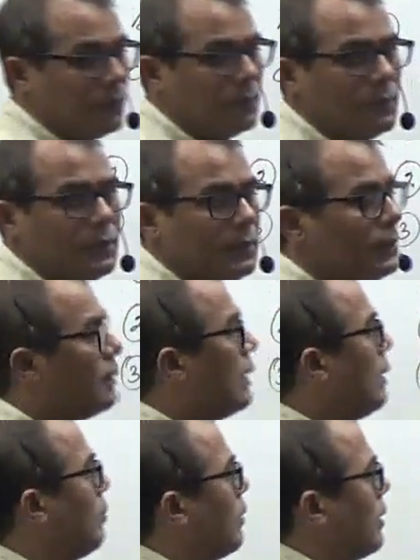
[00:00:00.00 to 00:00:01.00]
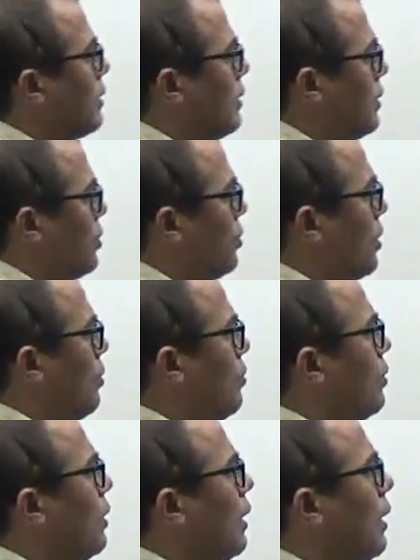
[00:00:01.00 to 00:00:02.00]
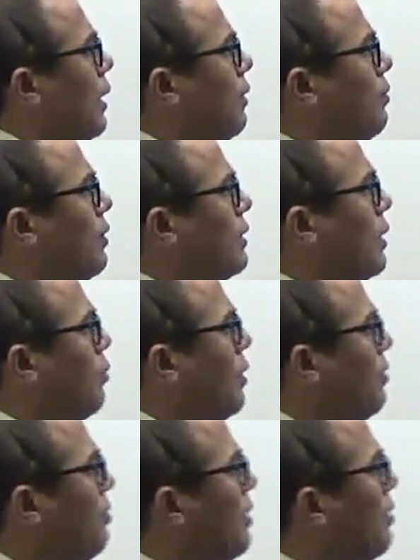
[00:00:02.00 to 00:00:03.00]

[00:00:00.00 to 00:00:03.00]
These three parts. This should have, like for example, if we have